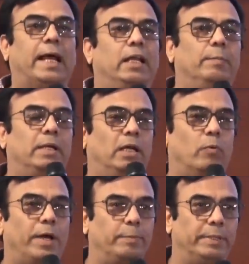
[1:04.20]
dynamic
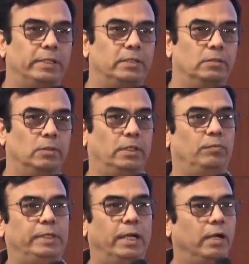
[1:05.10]
environment. Okay,
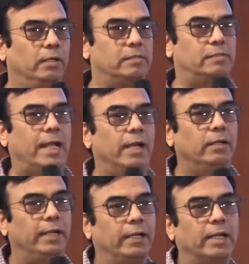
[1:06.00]
we
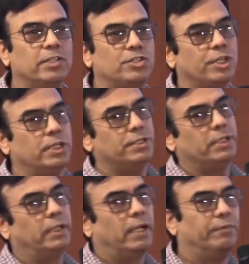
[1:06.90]
understand data is
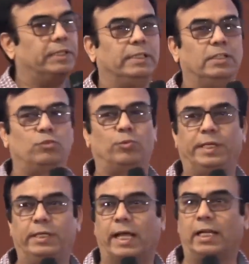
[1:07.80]
changing, everything is
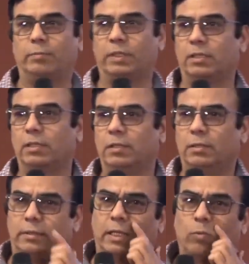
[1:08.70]
very dynamic.
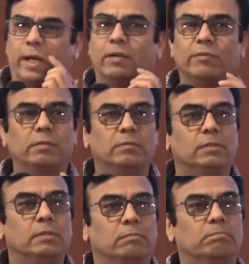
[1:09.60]
Then why our
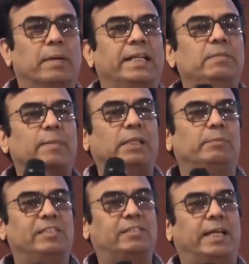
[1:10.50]
money
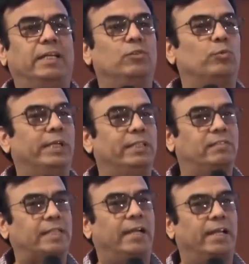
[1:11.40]
management style is very
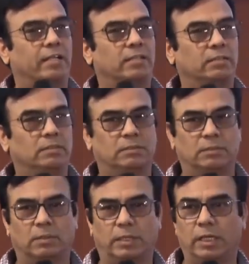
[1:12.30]
static?
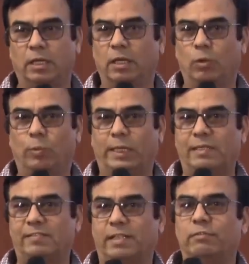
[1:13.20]
Okay, when I
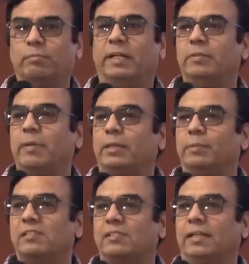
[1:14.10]
say money
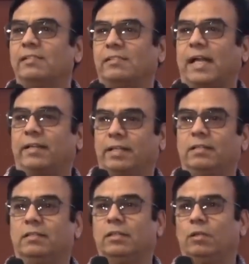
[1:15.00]
management style is static,
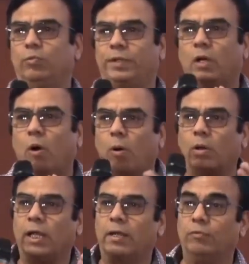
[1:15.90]
we
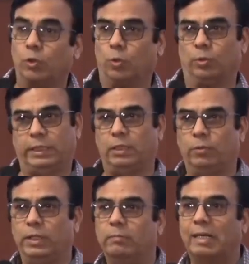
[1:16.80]
all have grown,
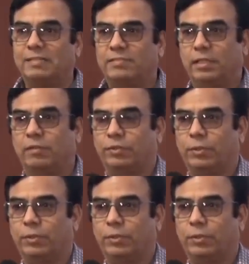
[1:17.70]
including myself,